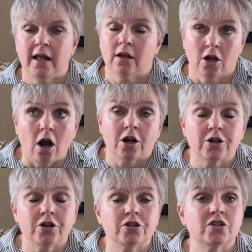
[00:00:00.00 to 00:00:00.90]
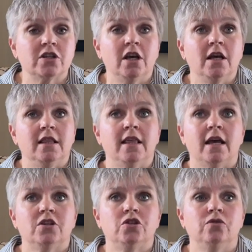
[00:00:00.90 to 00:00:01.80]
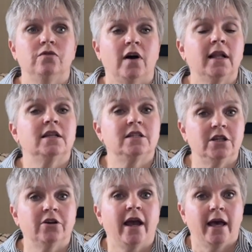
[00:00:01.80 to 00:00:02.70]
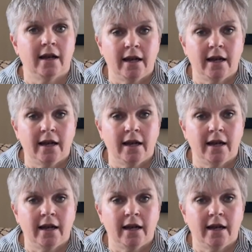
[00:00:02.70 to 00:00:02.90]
gardeners than to volunteer at an